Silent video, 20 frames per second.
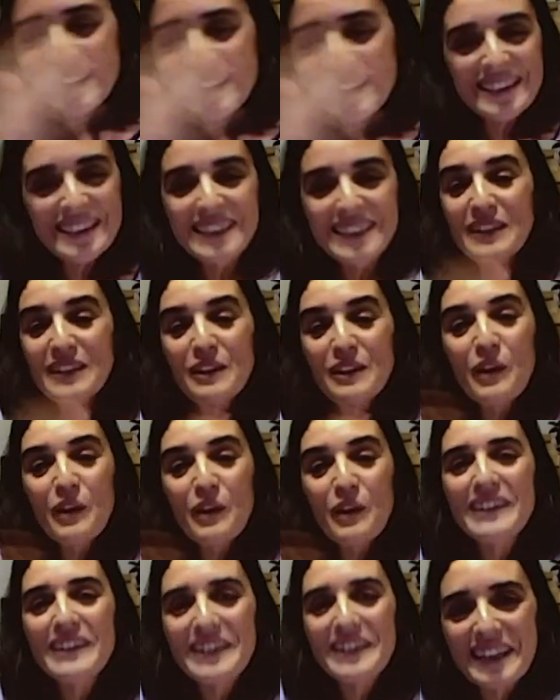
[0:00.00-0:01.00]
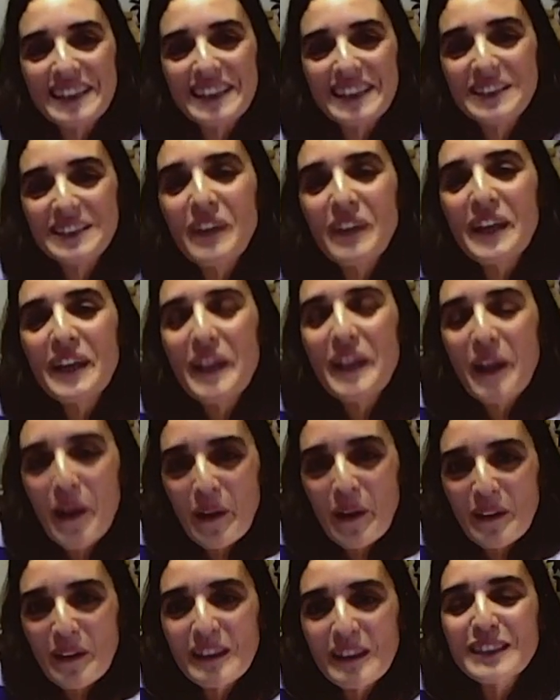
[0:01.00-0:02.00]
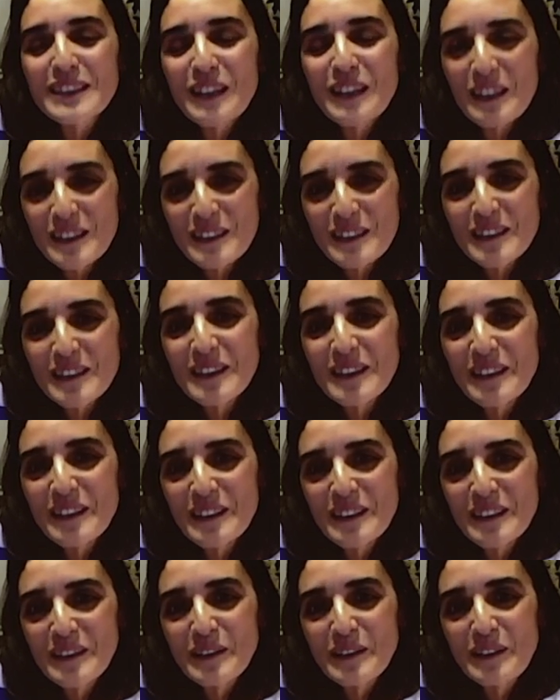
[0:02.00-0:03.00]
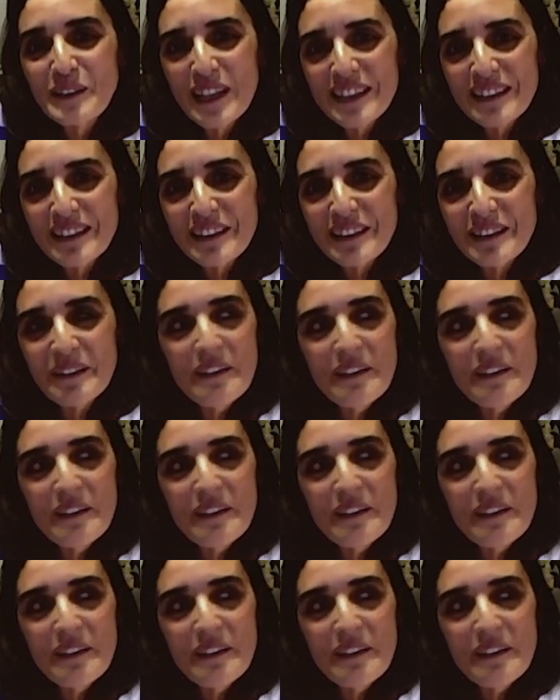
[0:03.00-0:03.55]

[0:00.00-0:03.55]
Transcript: there's a lot here that's being discussed together.